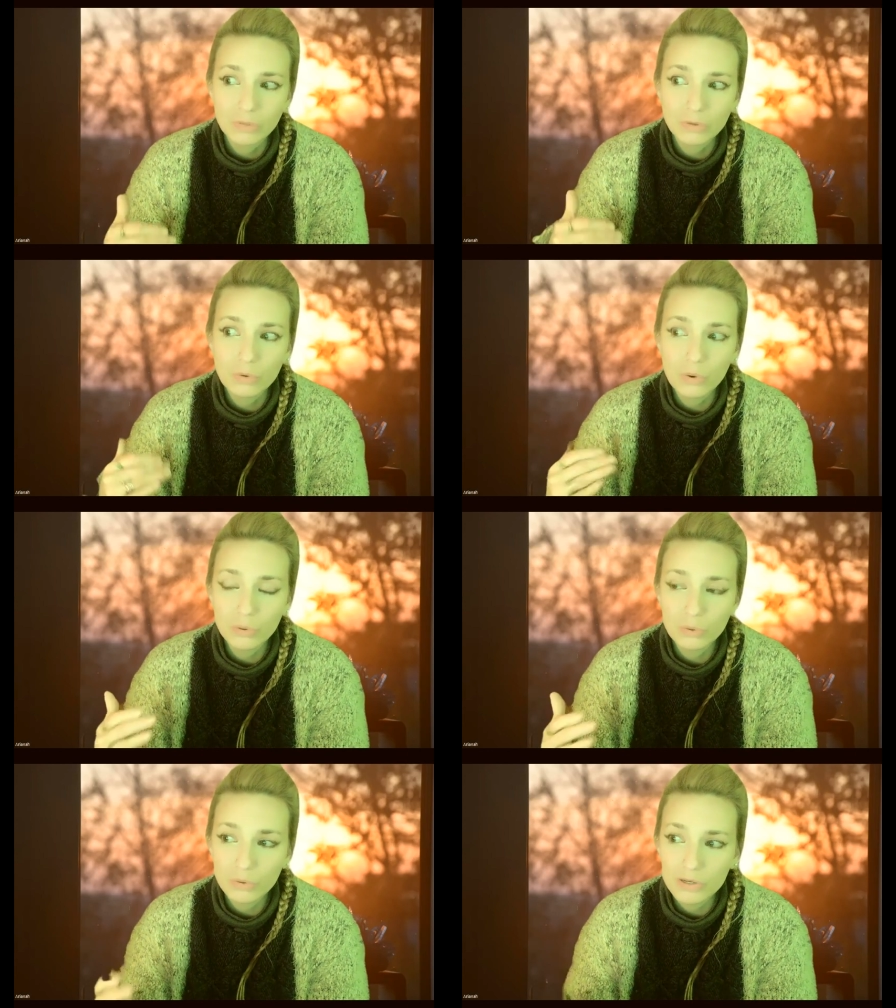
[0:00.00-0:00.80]
to go
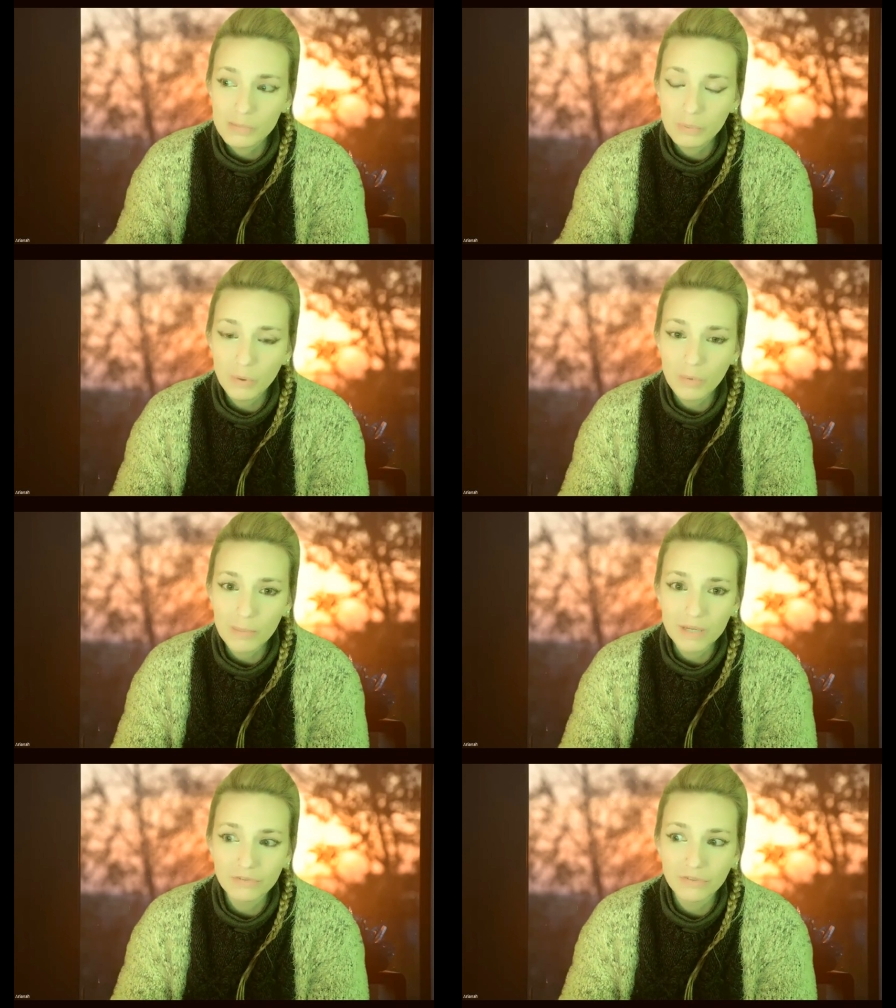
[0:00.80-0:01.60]
through the
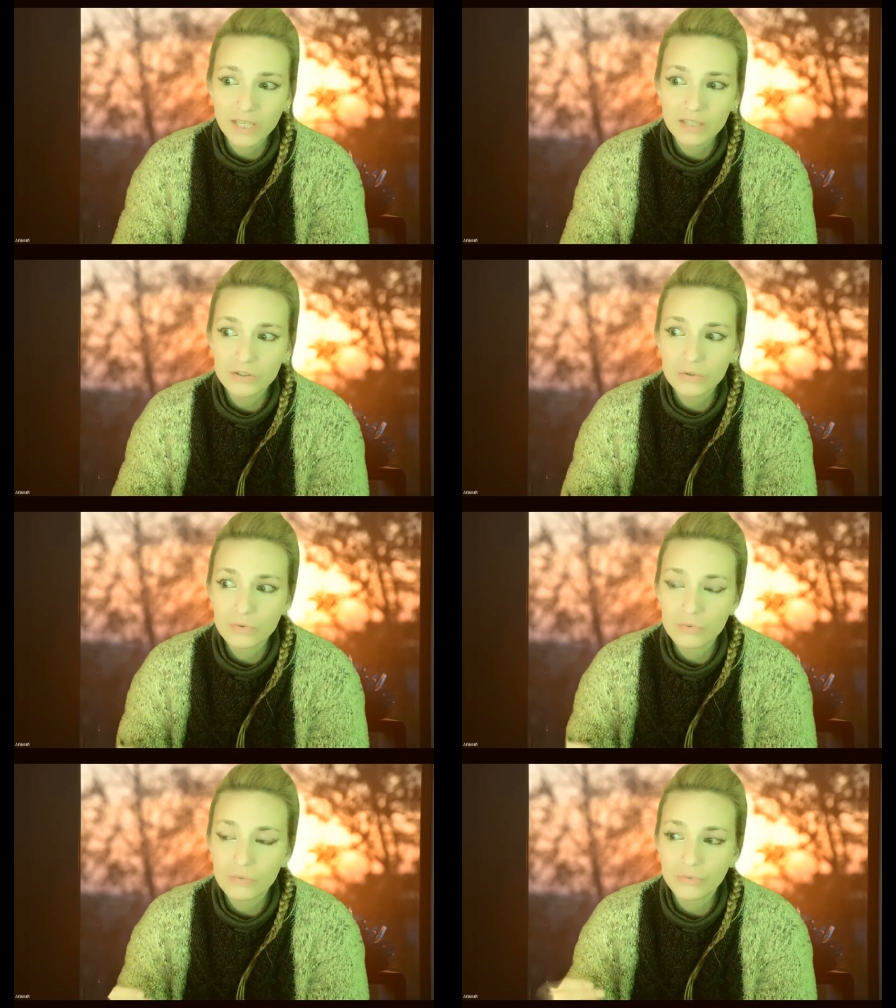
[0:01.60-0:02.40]
deprogramming phase,
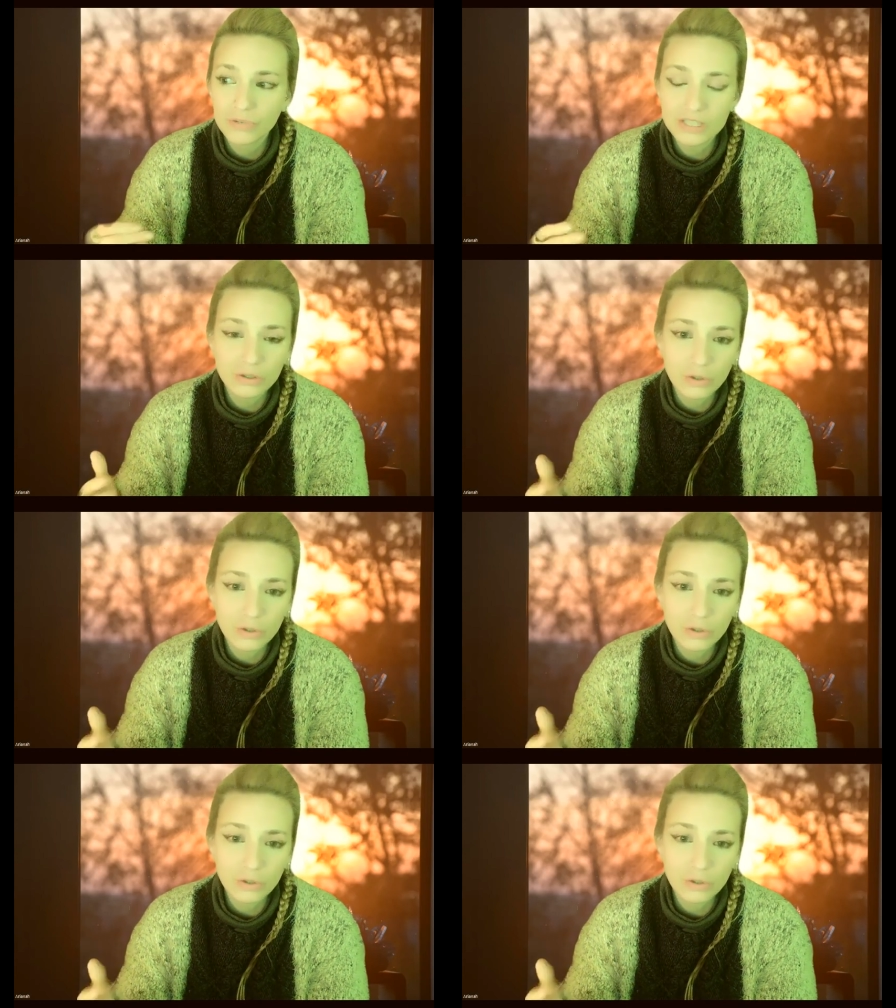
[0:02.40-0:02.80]
to face the